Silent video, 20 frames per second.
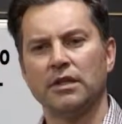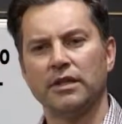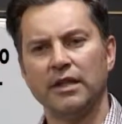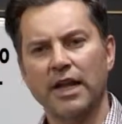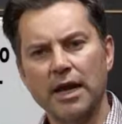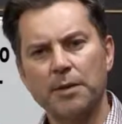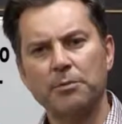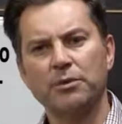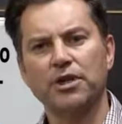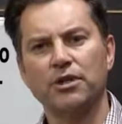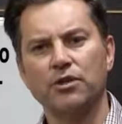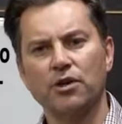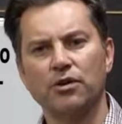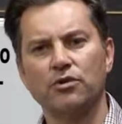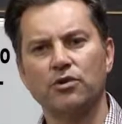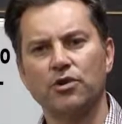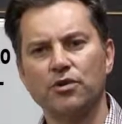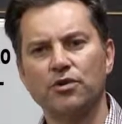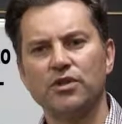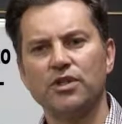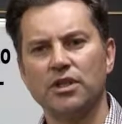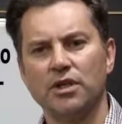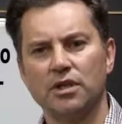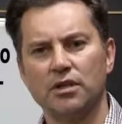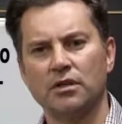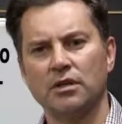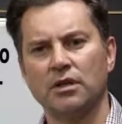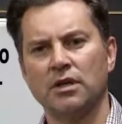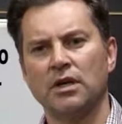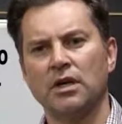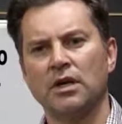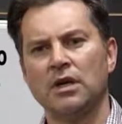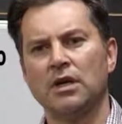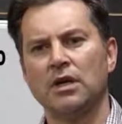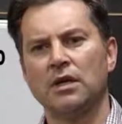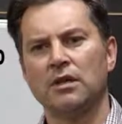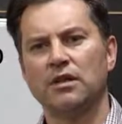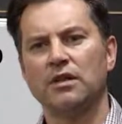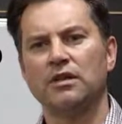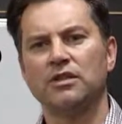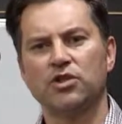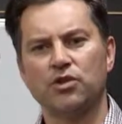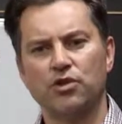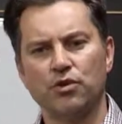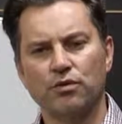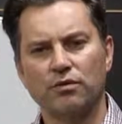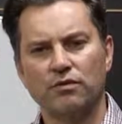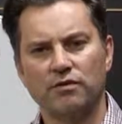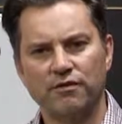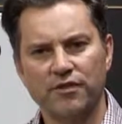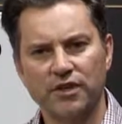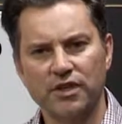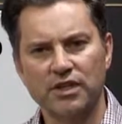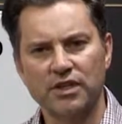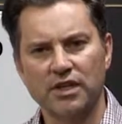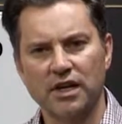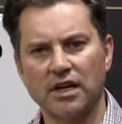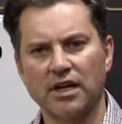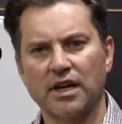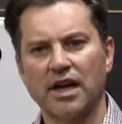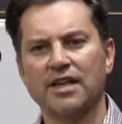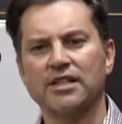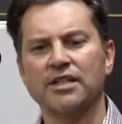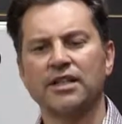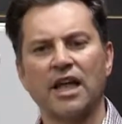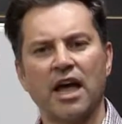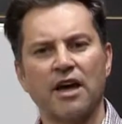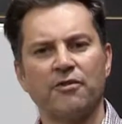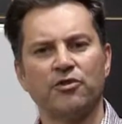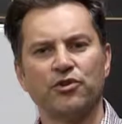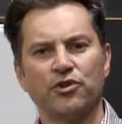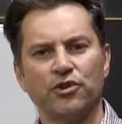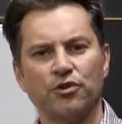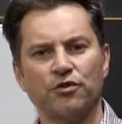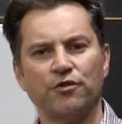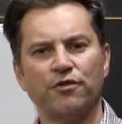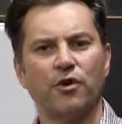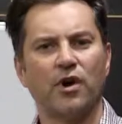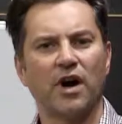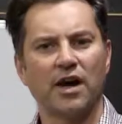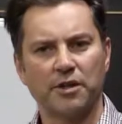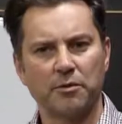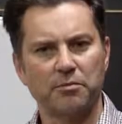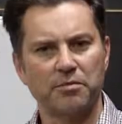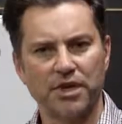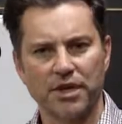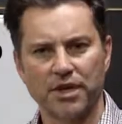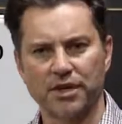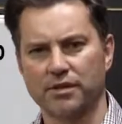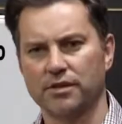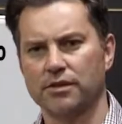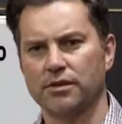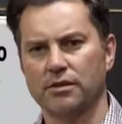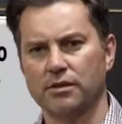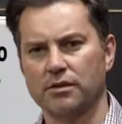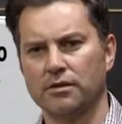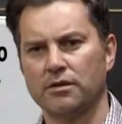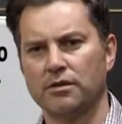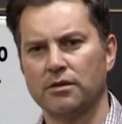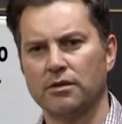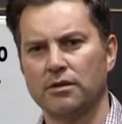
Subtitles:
Namely, not using the student visa as an avenue for other means,